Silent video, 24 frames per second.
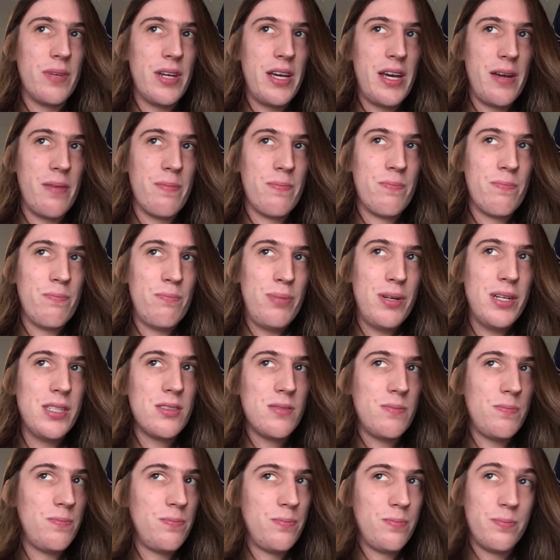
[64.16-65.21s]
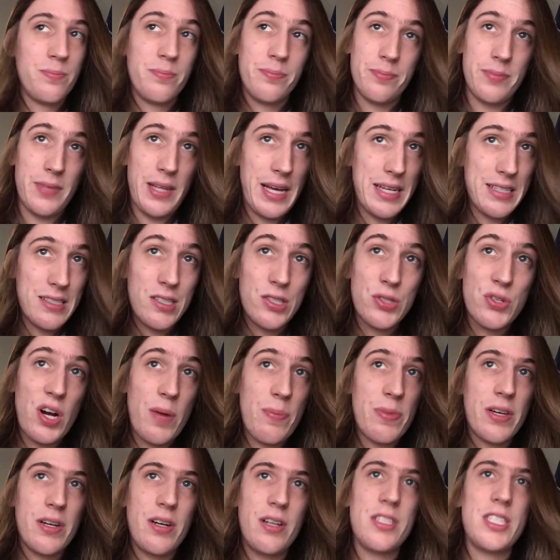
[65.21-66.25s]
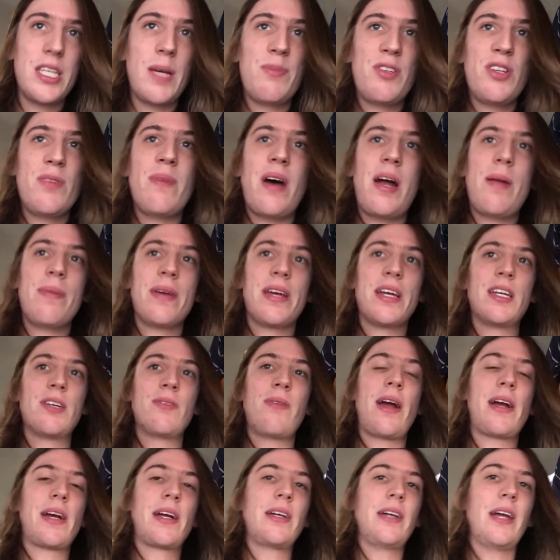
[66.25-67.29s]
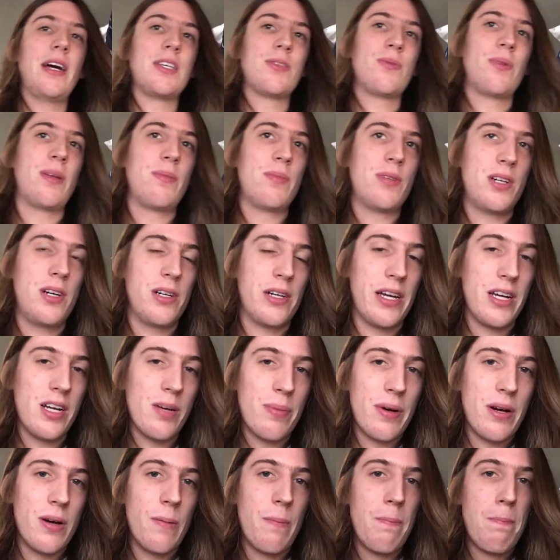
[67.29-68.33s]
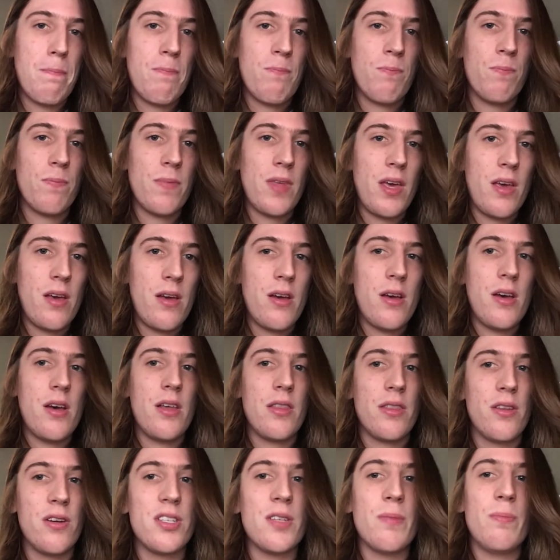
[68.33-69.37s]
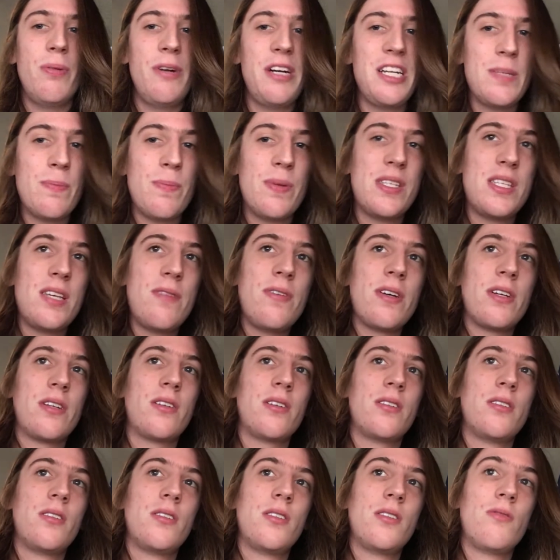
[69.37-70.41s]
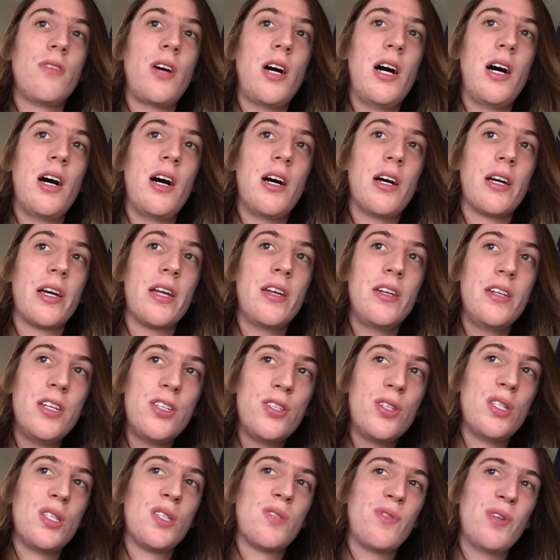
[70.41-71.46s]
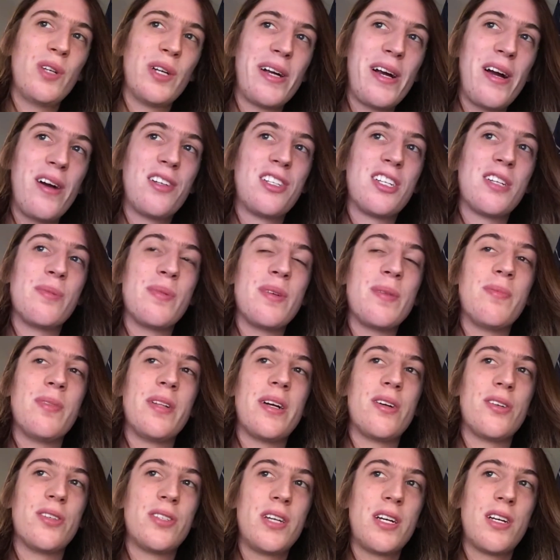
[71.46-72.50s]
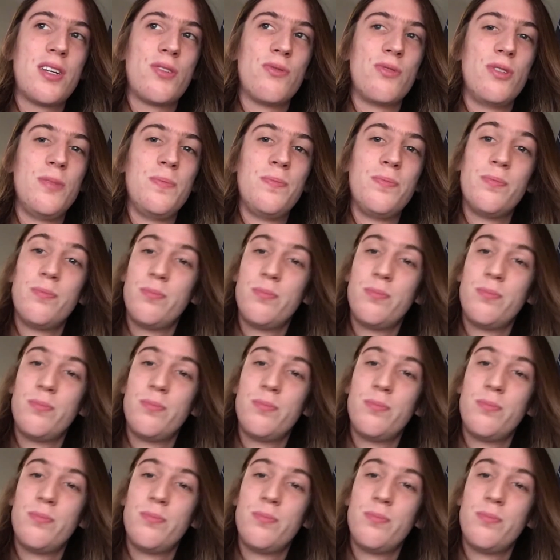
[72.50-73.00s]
name, but as I describe the concept, you might begin to recognize what I'm talking about. There's some pretty specific conditions for a character to be player-sexual.